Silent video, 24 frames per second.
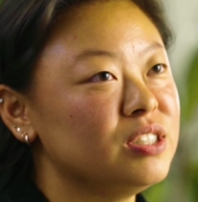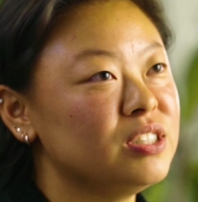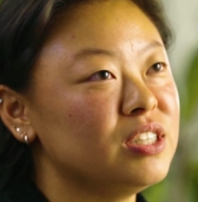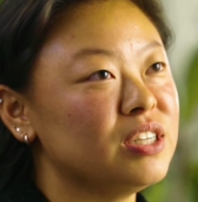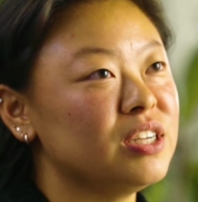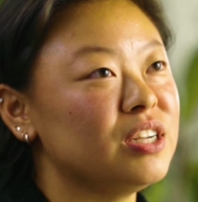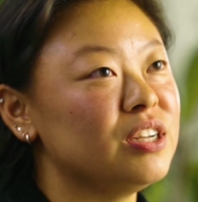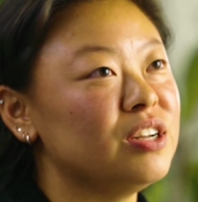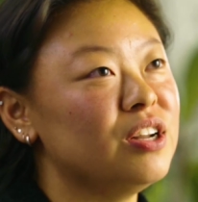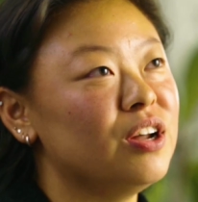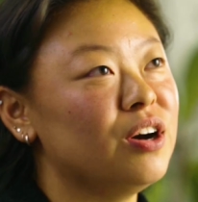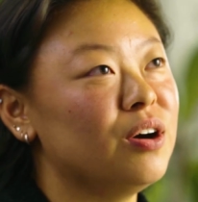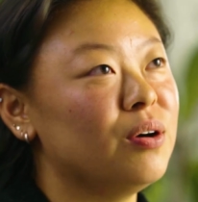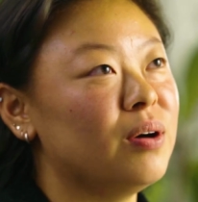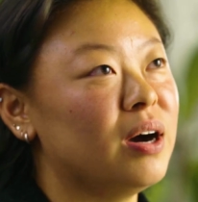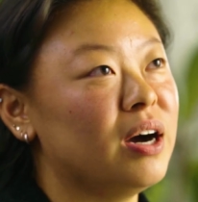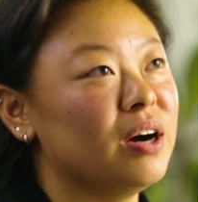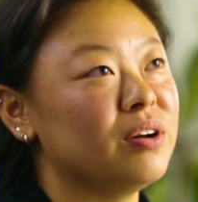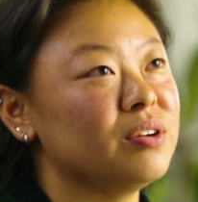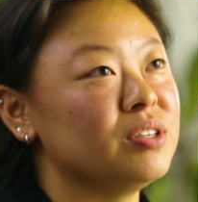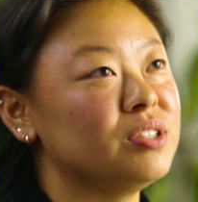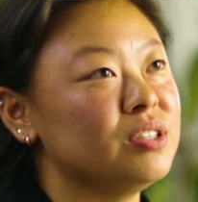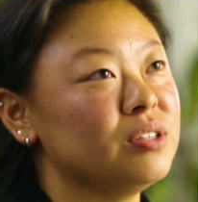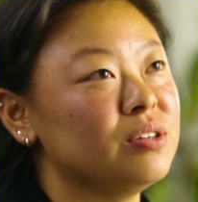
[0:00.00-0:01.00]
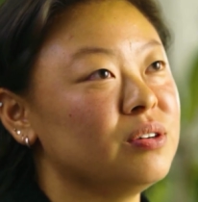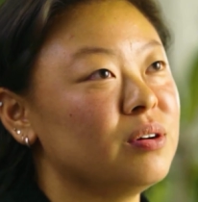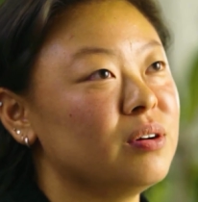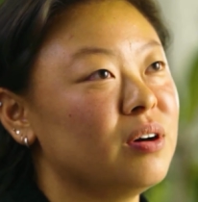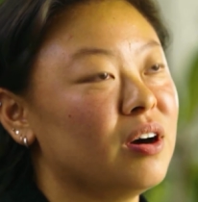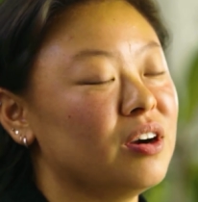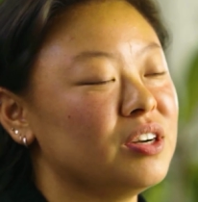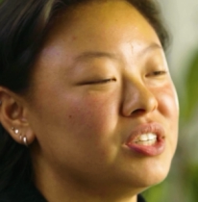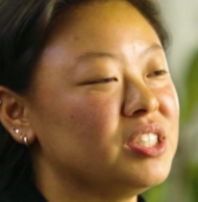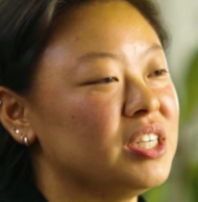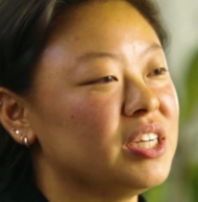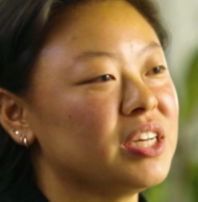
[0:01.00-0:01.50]
didn't know how to
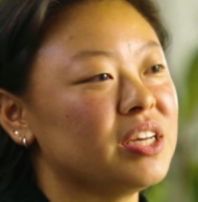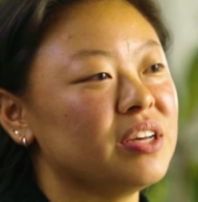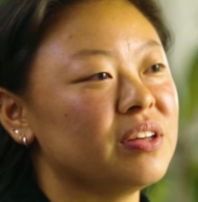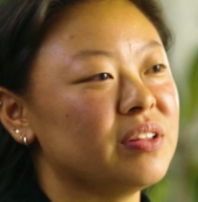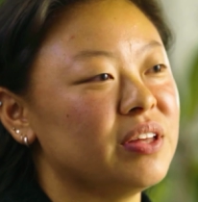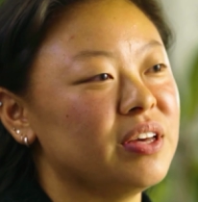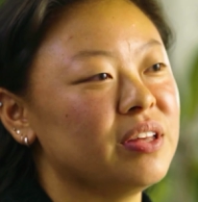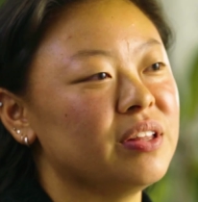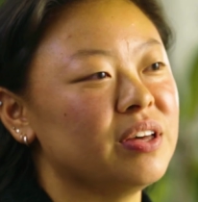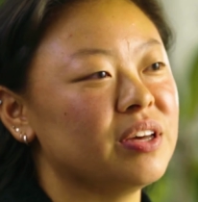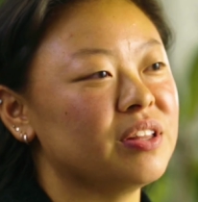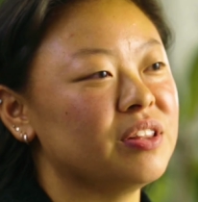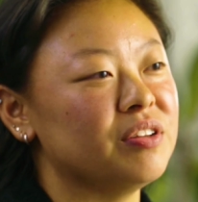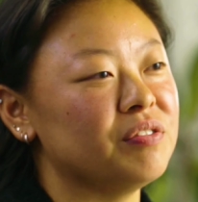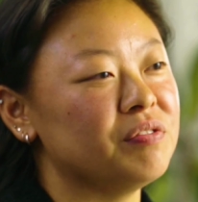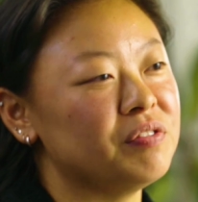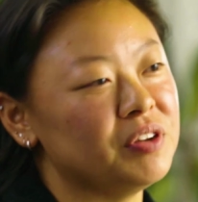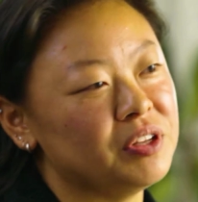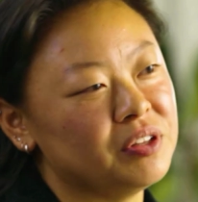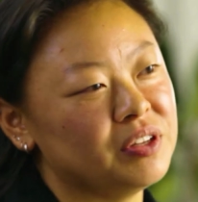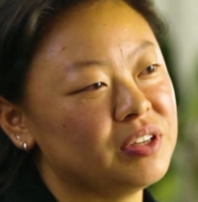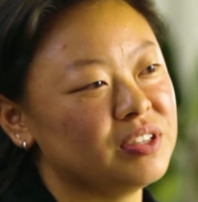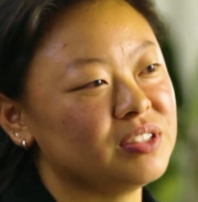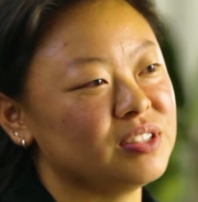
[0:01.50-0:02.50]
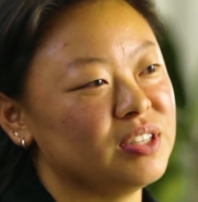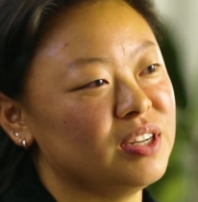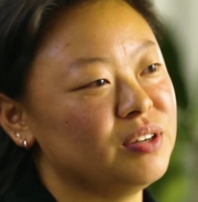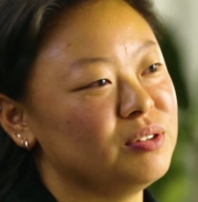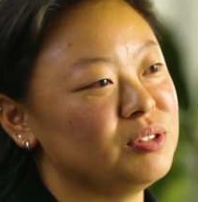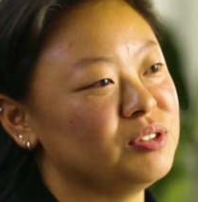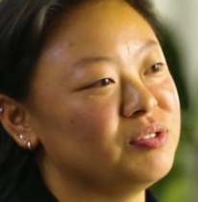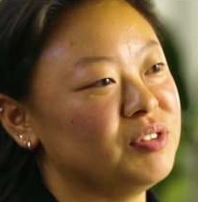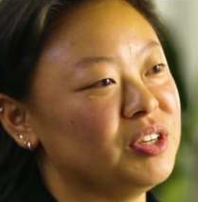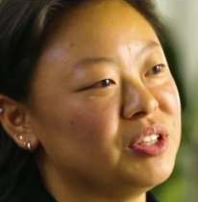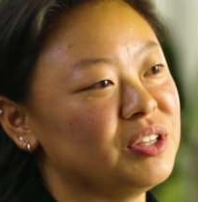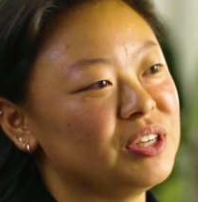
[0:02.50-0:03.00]
articulate like the feelings that I was
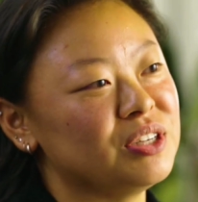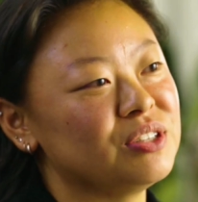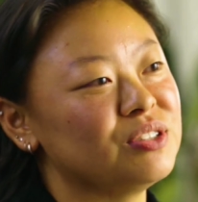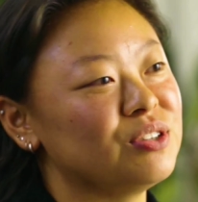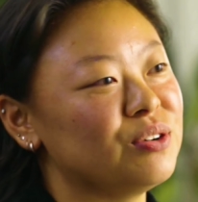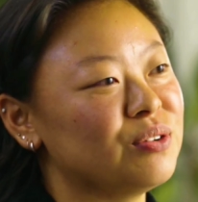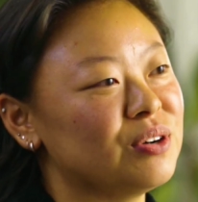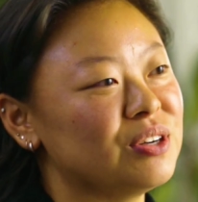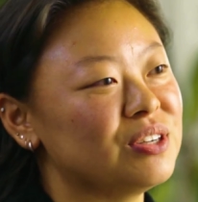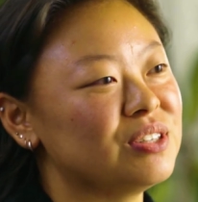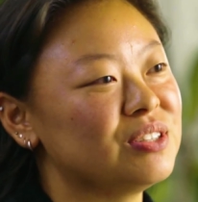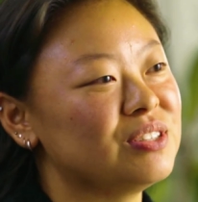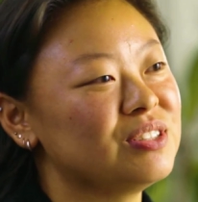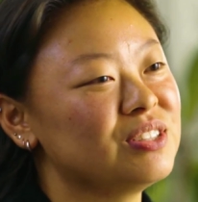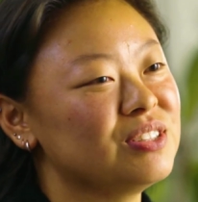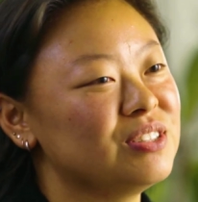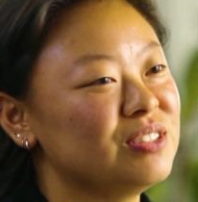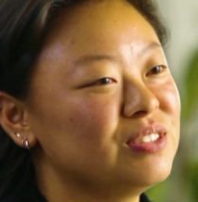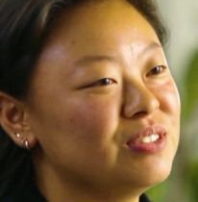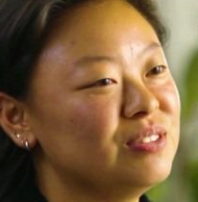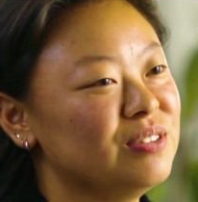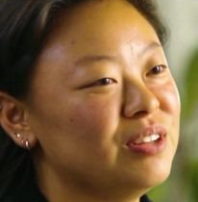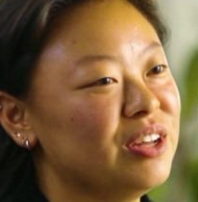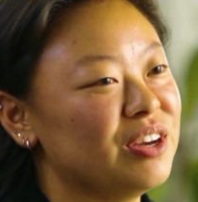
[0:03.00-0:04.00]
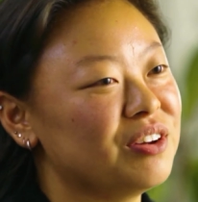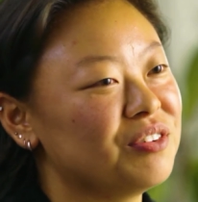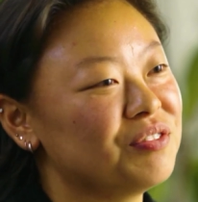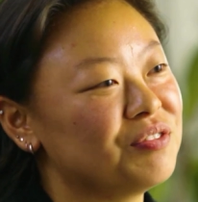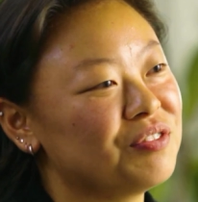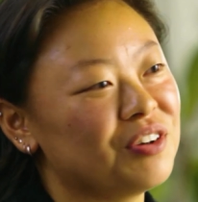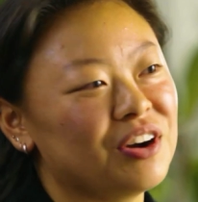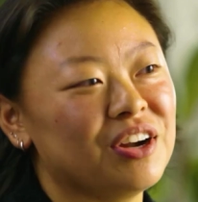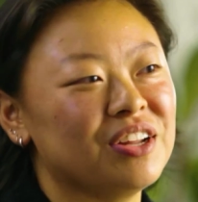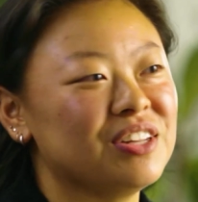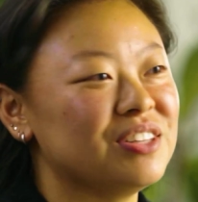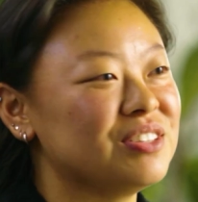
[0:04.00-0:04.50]
feeling towards like
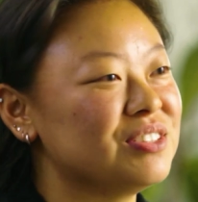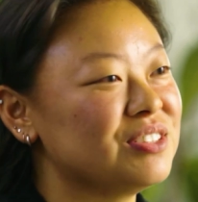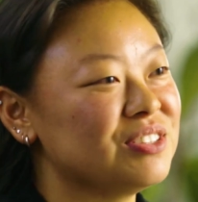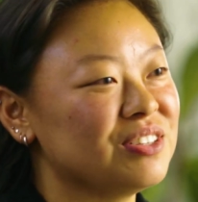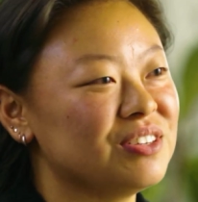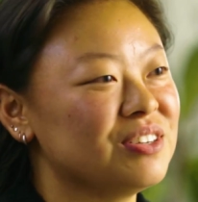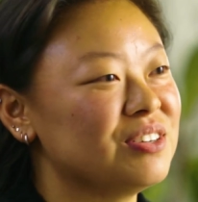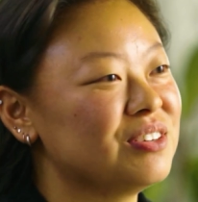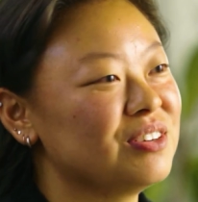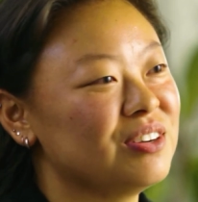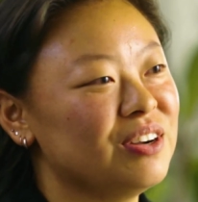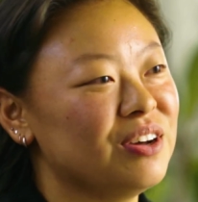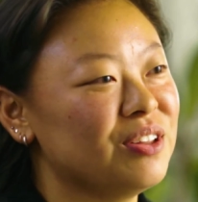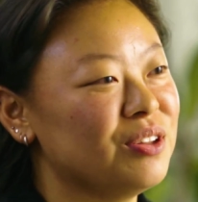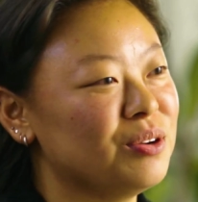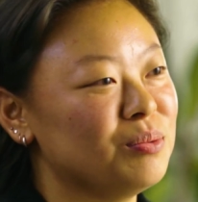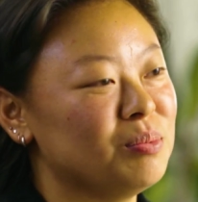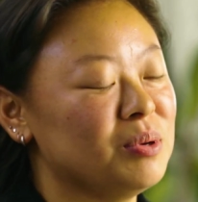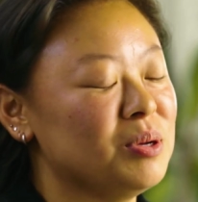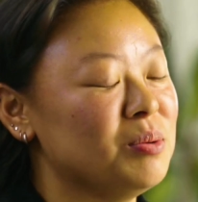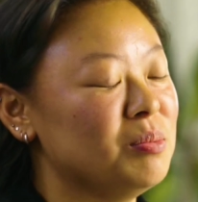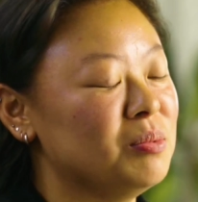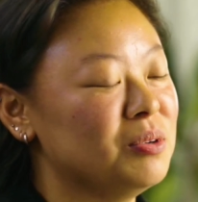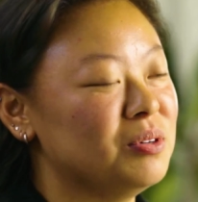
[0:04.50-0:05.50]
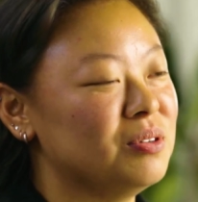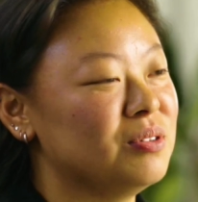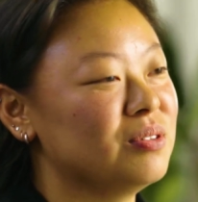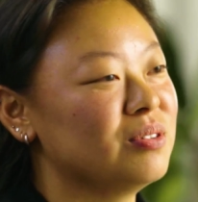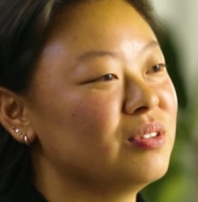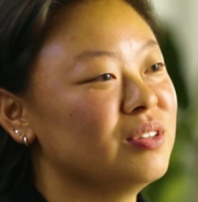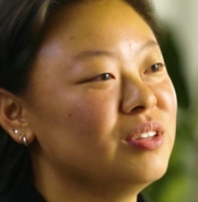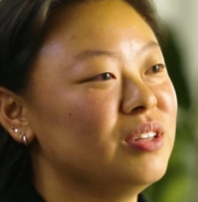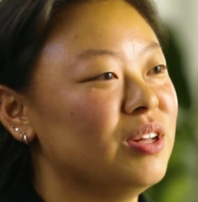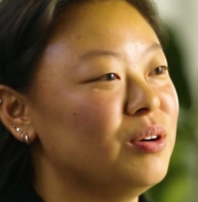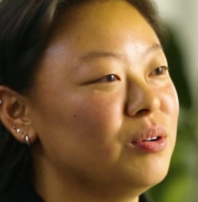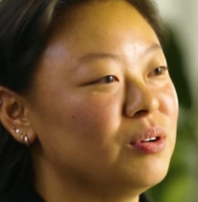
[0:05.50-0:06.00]
friends or other people
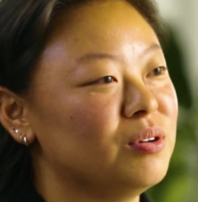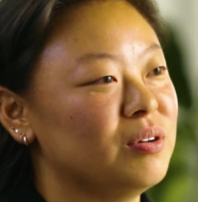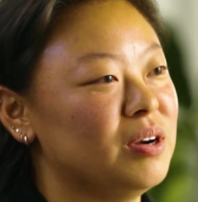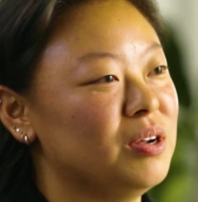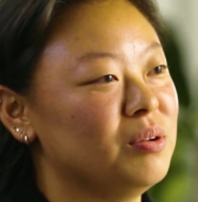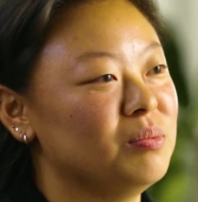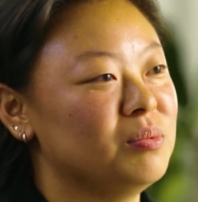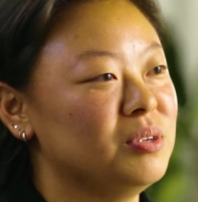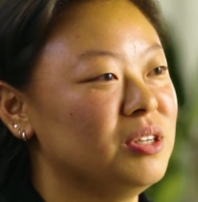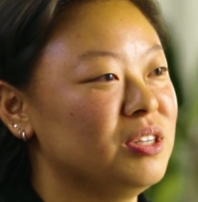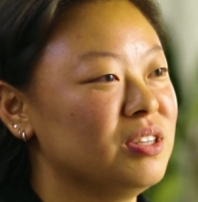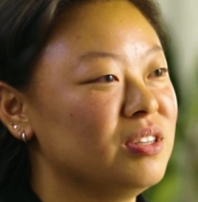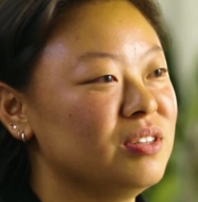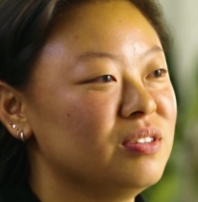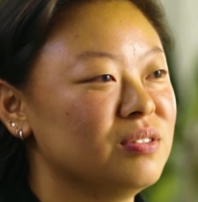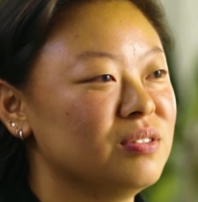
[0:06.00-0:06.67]
that were around me.